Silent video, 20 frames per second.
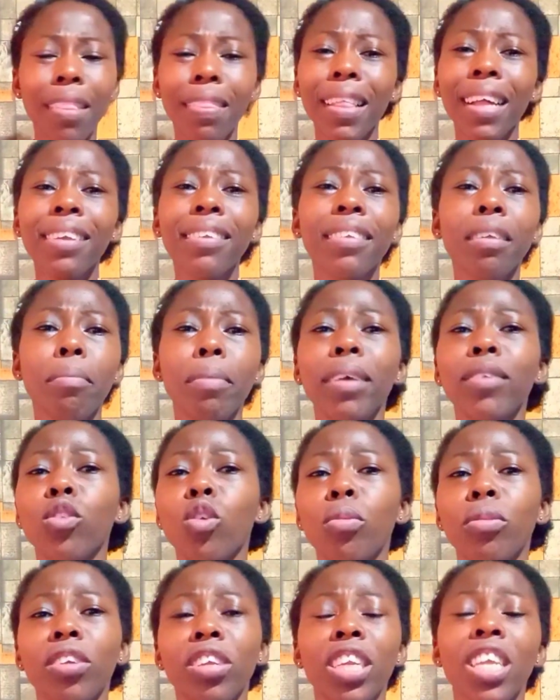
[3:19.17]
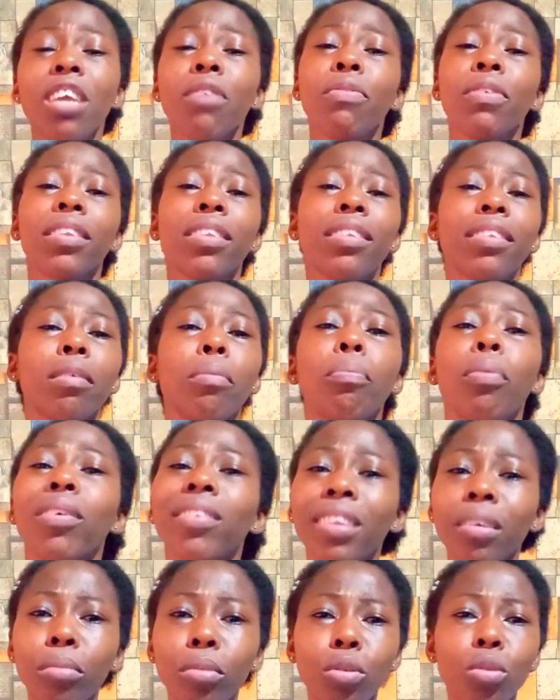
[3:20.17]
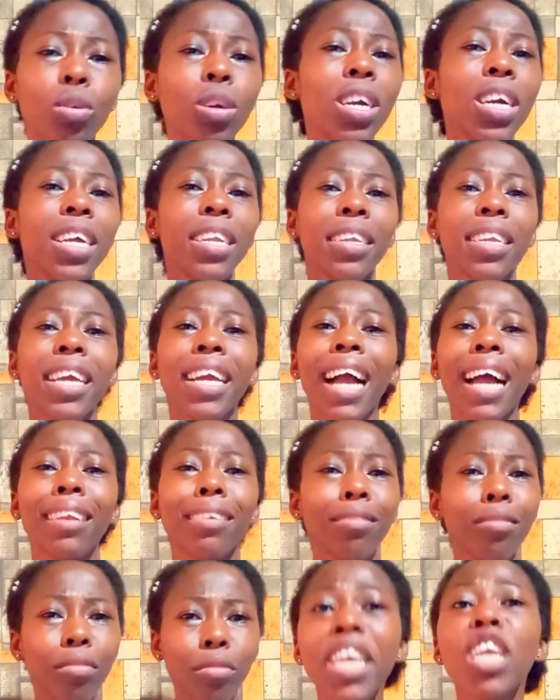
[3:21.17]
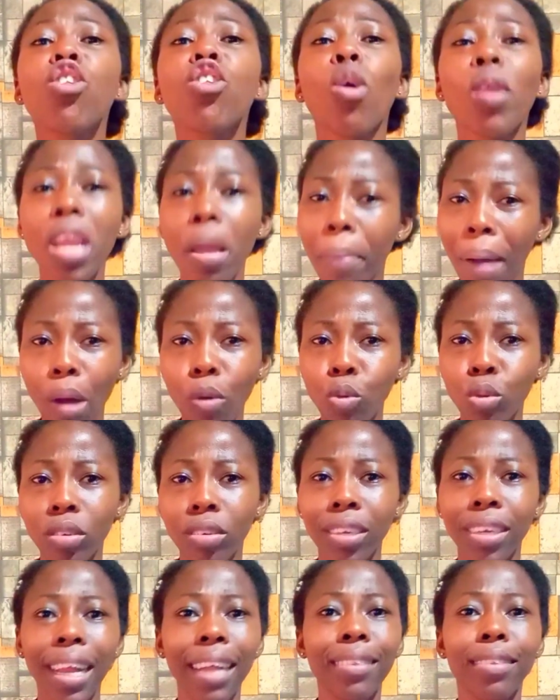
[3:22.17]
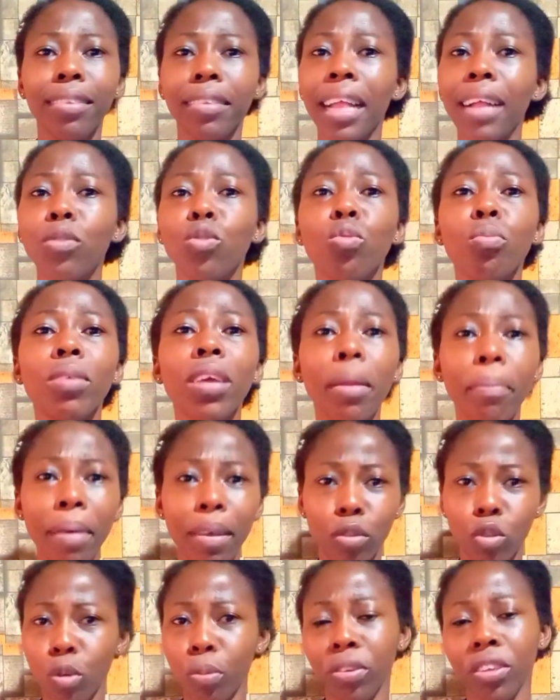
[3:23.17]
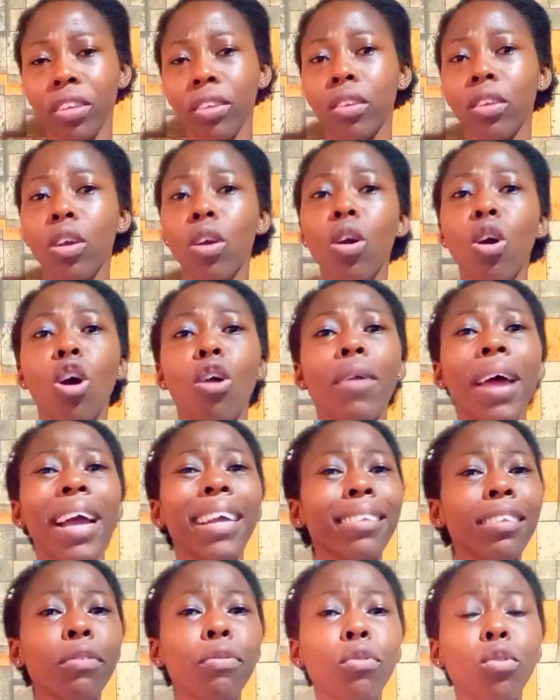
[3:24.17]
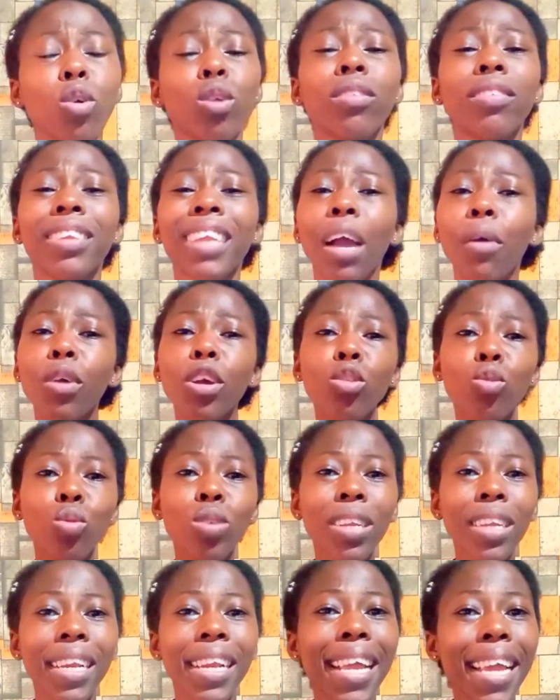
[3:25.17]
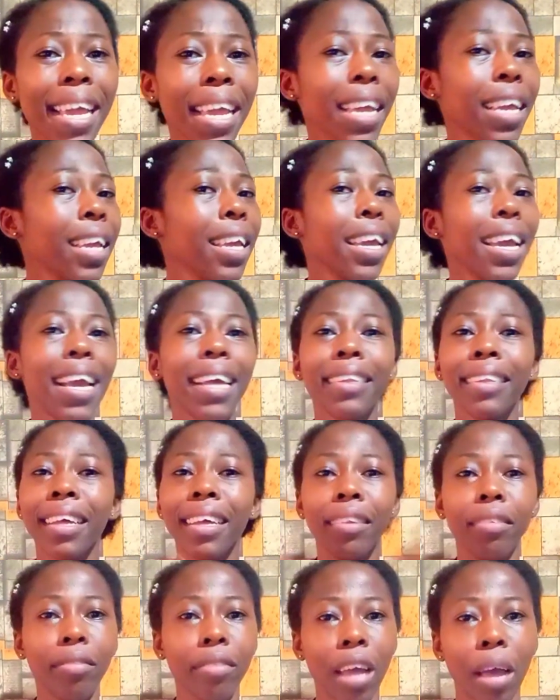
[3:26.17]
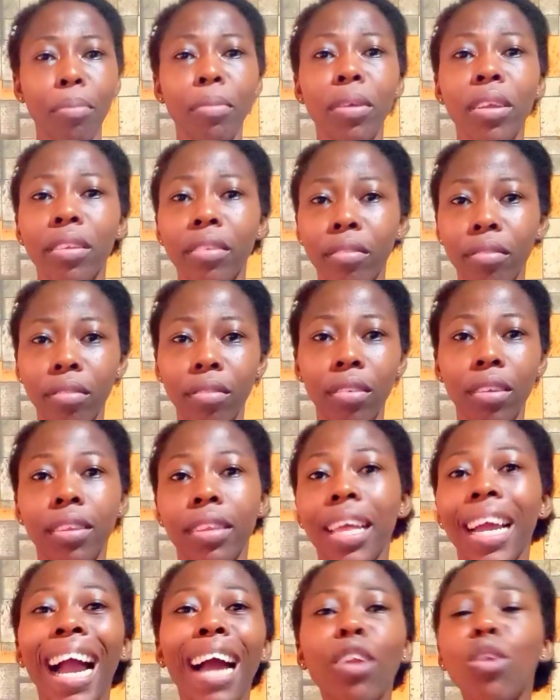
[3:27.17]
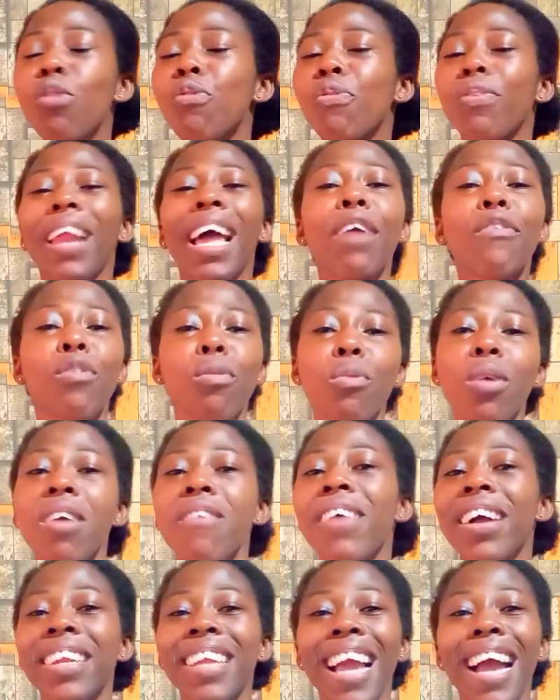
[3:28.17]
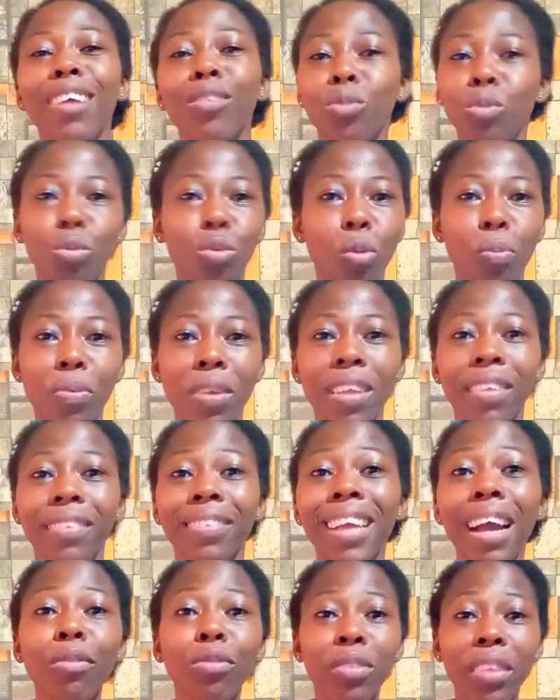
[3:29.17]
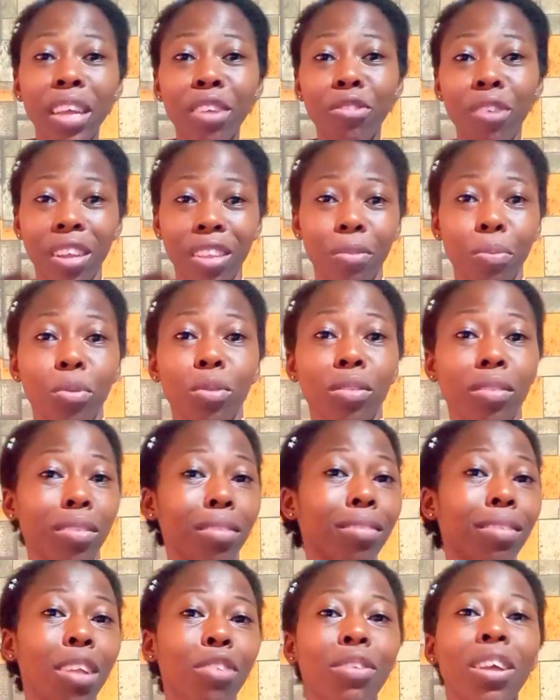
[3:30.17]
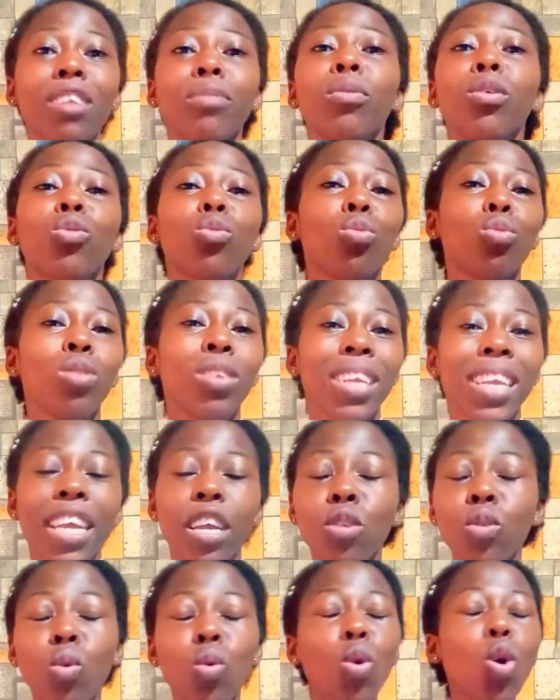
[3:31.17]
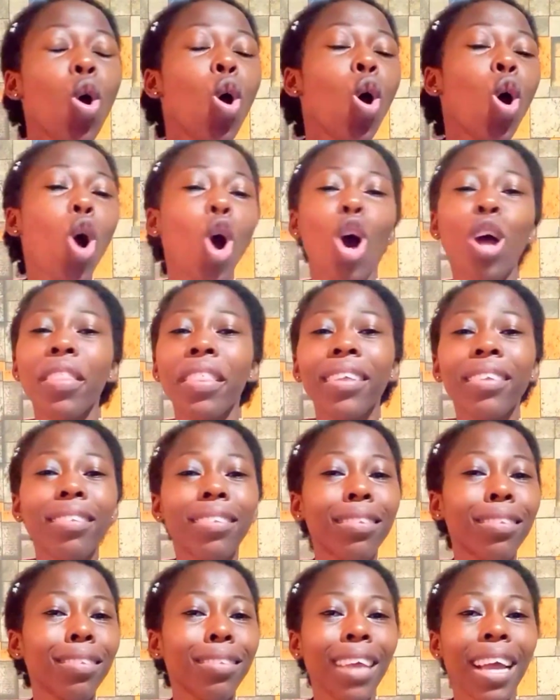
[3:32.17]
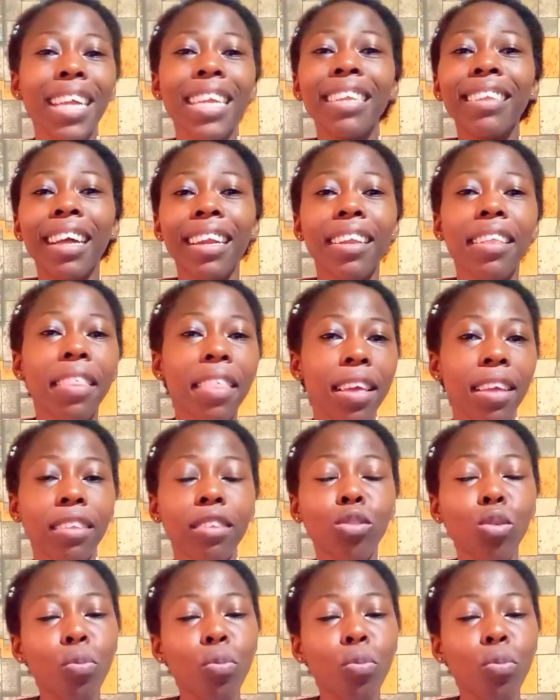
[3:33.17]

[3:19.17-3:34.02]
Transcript: That is the best option. If it's impossible, they can be in your neighborhood. That would be a best option. All right. If not, they are going to delay, and then they cannot fly from wherever they are to your place. They have to take transport. The transport will delay. All these tiny things.